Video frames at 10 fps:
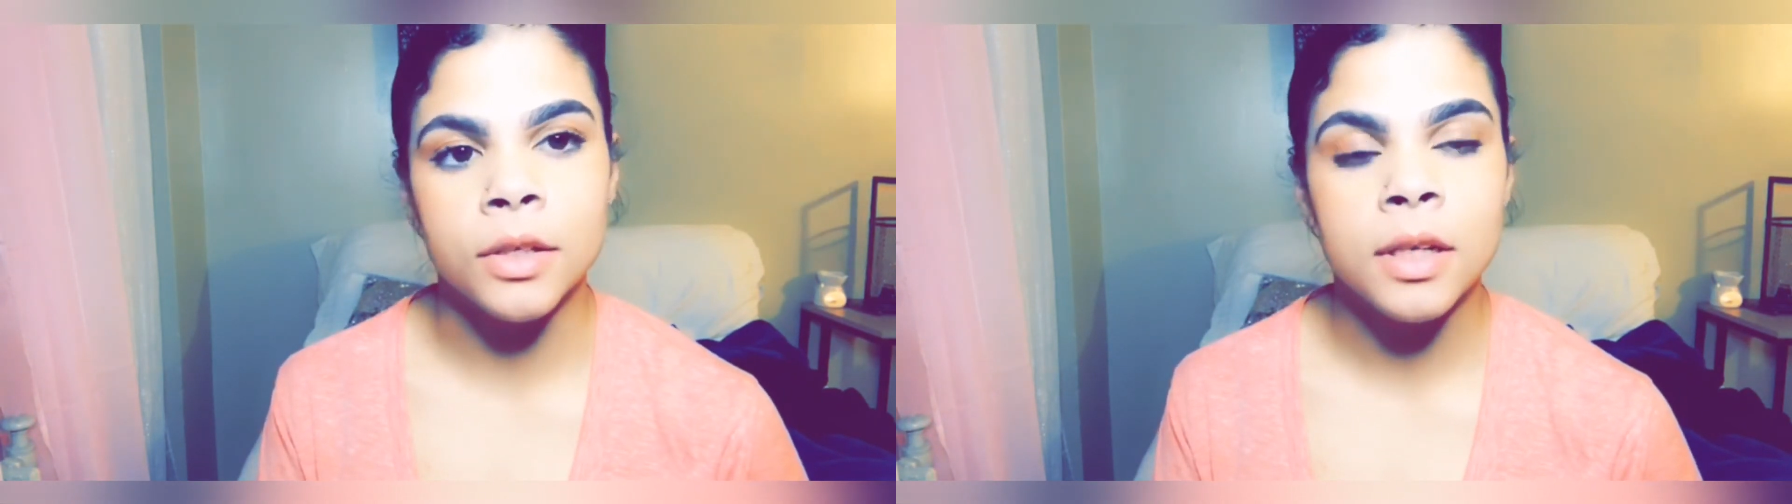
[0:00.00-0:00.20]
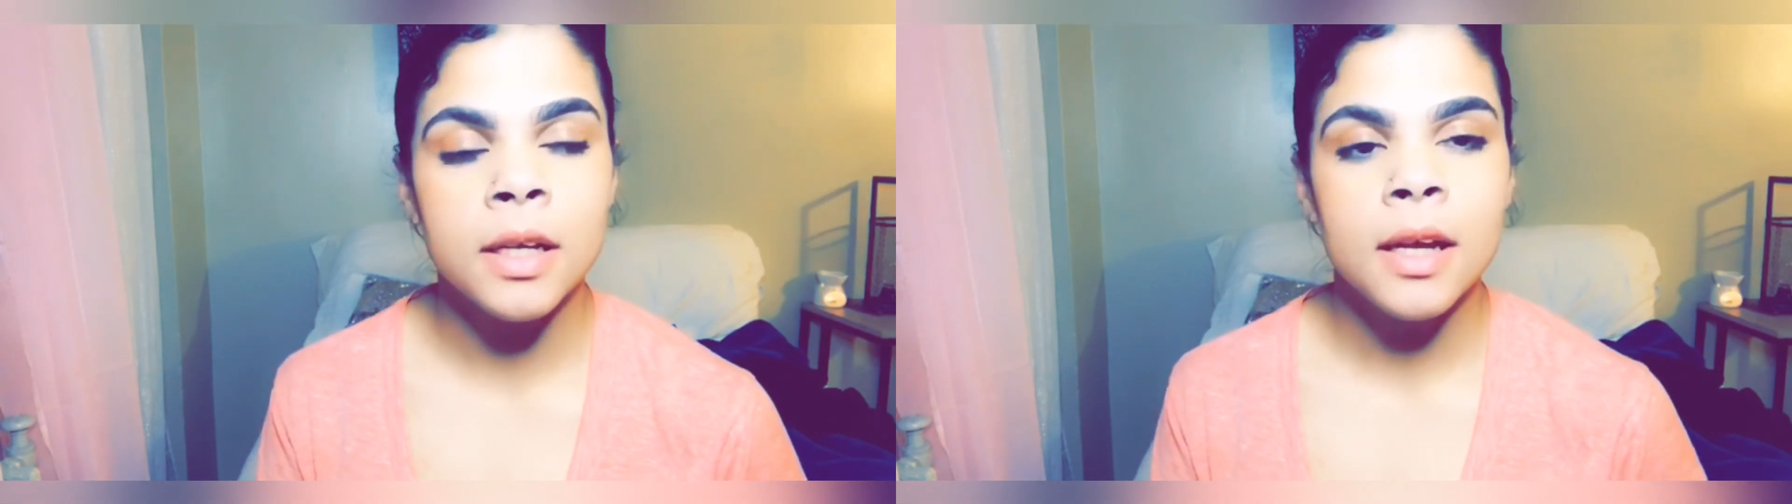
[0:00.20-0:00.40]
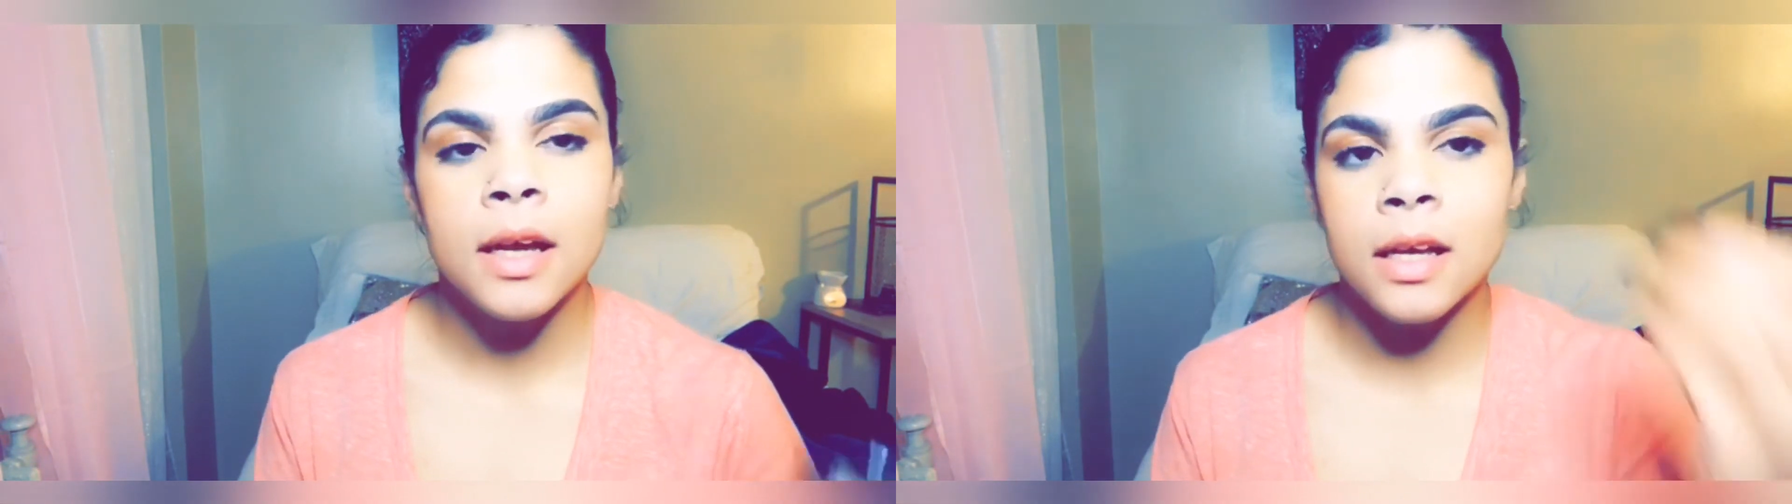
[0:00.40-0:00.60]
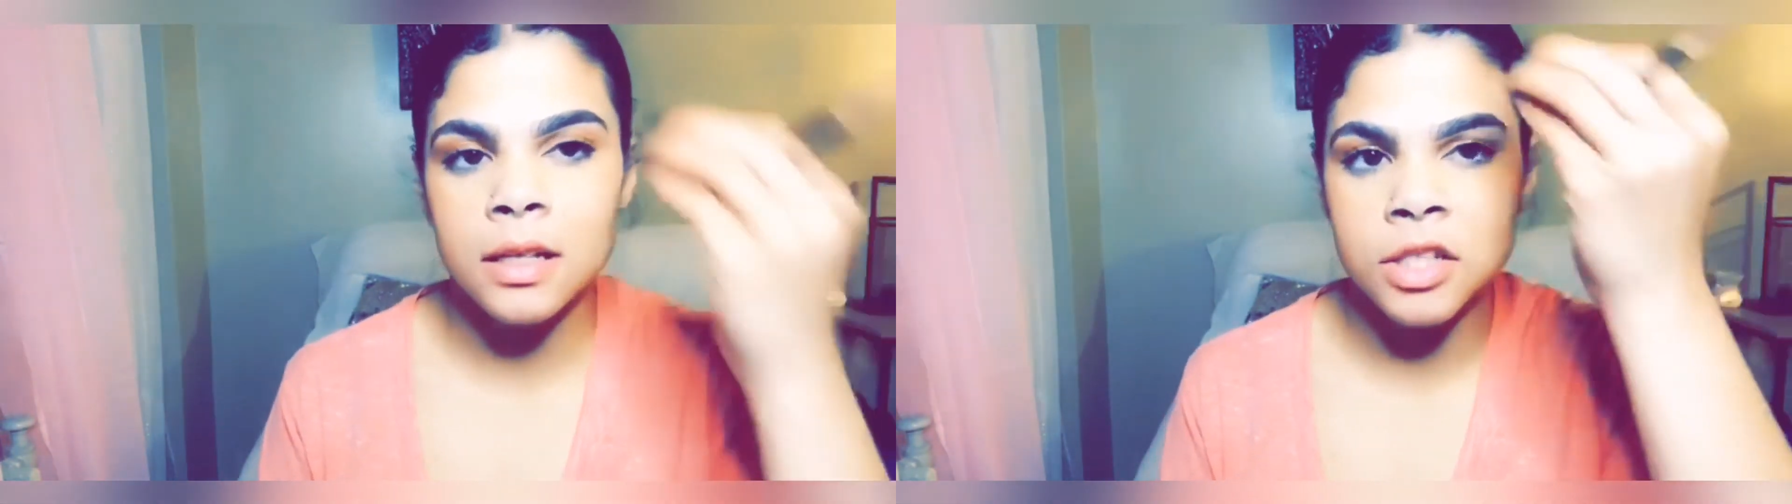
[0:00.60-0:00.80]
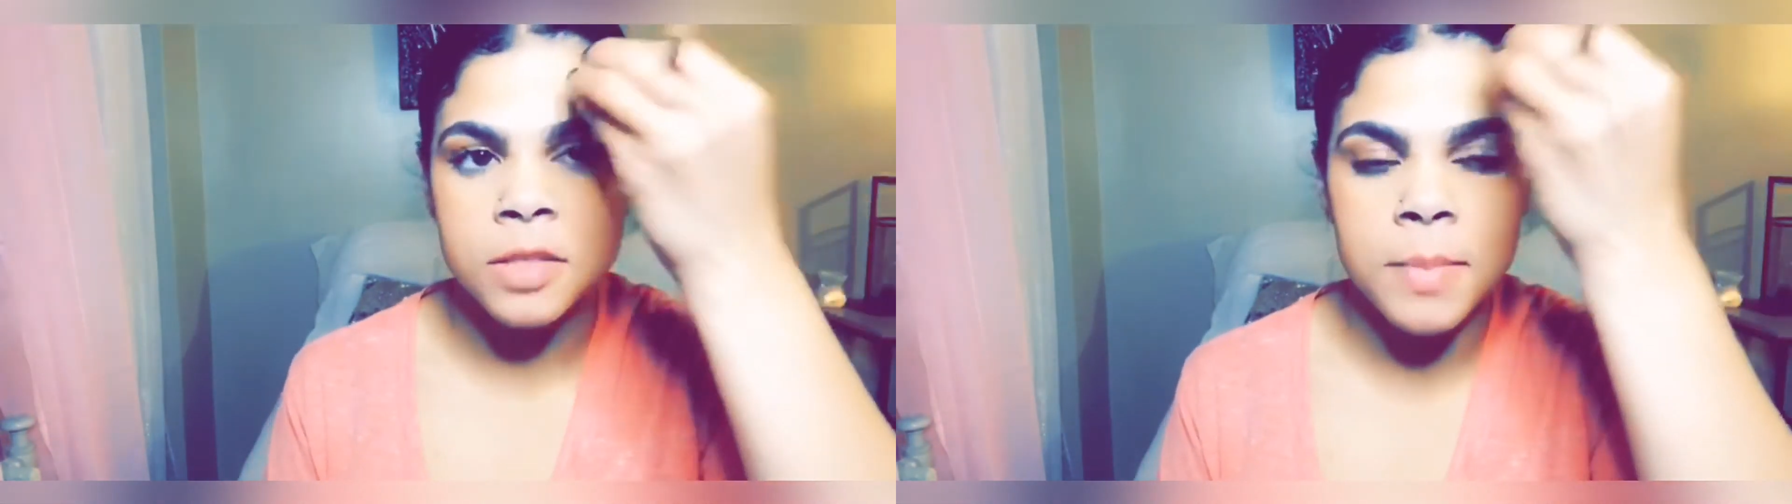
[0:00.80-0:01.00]
and just
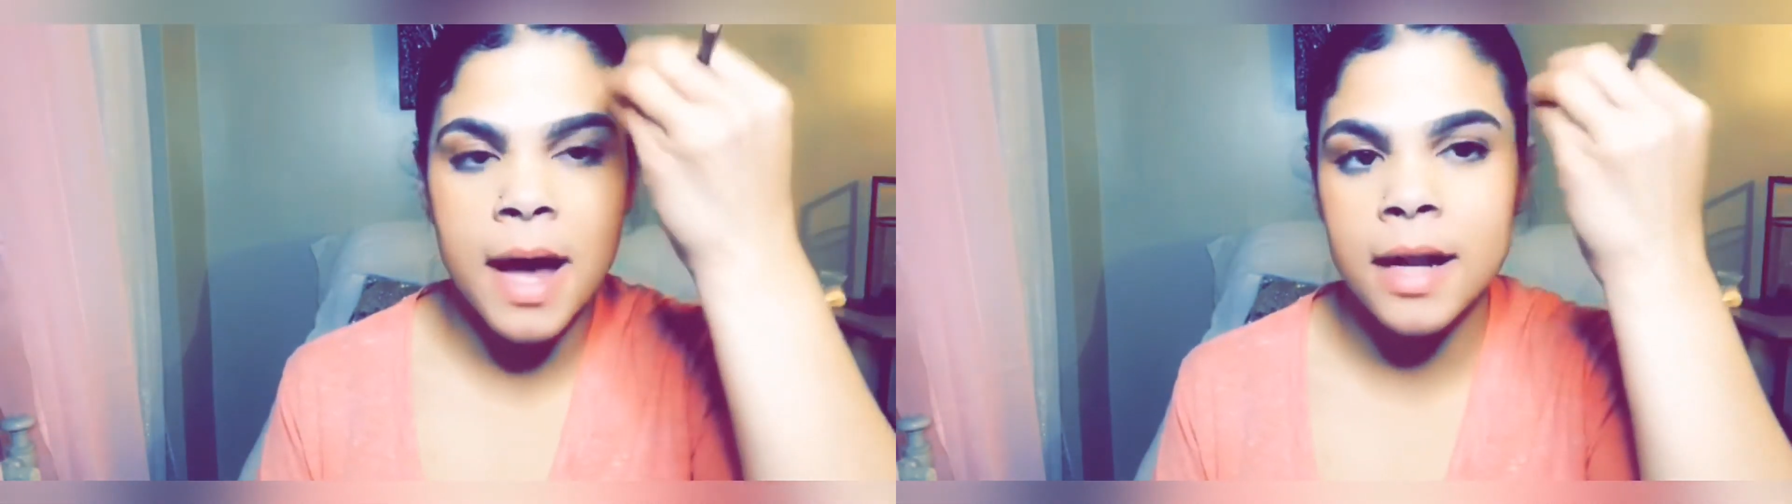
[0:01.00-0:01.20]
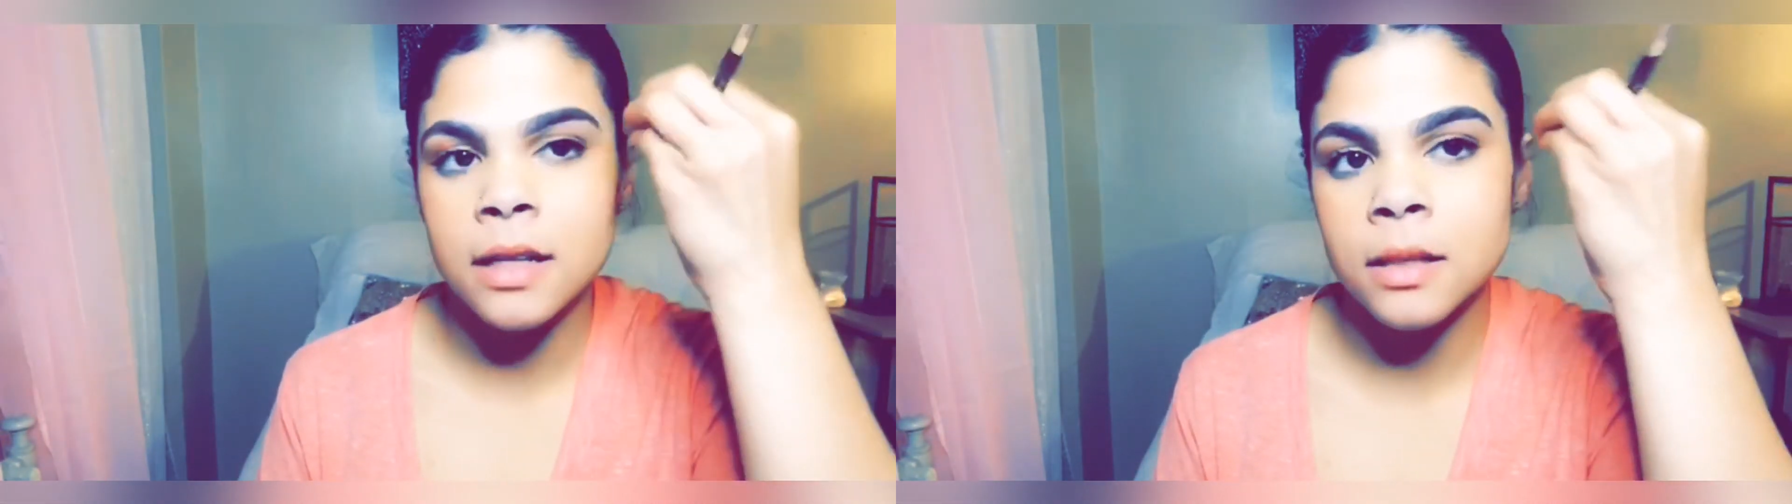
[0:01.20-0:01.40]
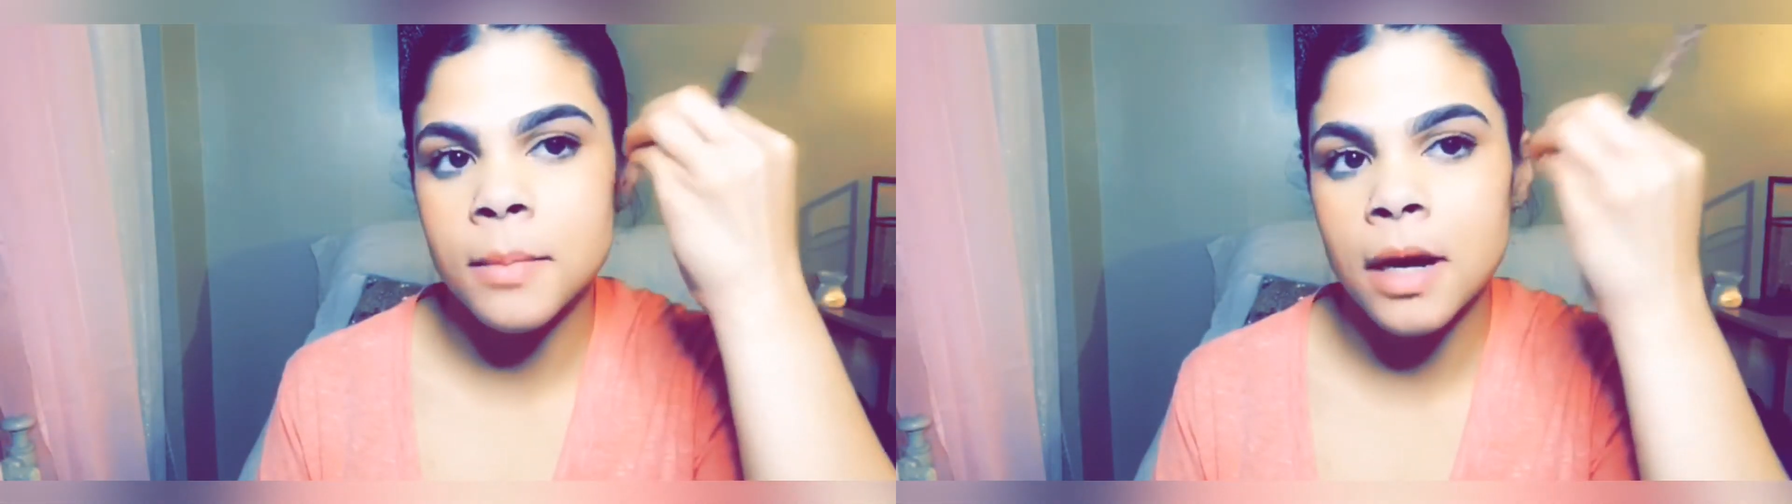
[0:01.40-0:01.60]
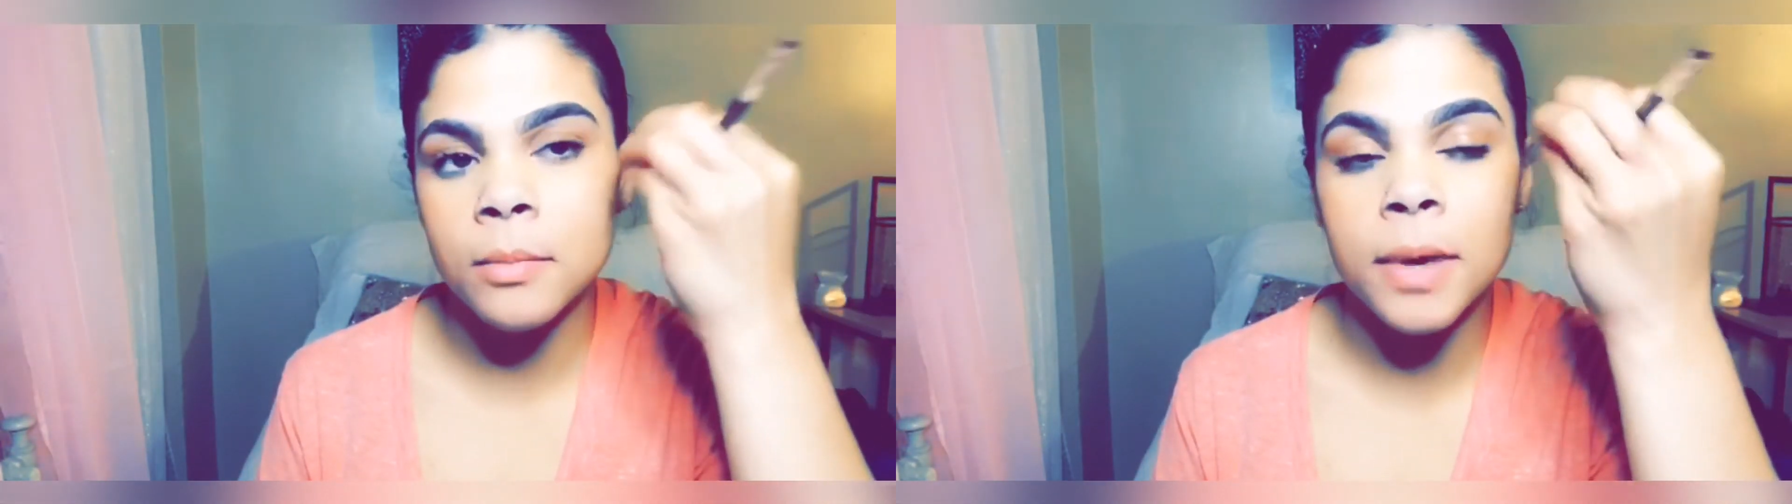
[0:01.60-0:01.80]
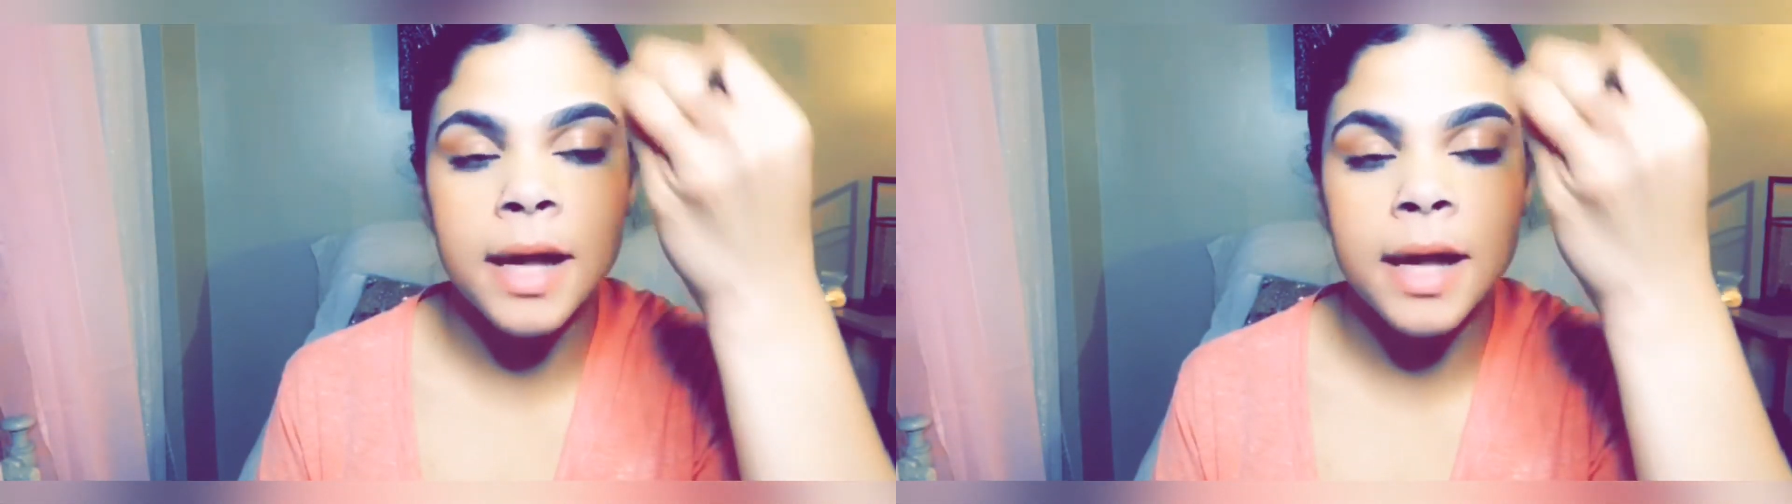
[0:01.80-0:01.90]
patting it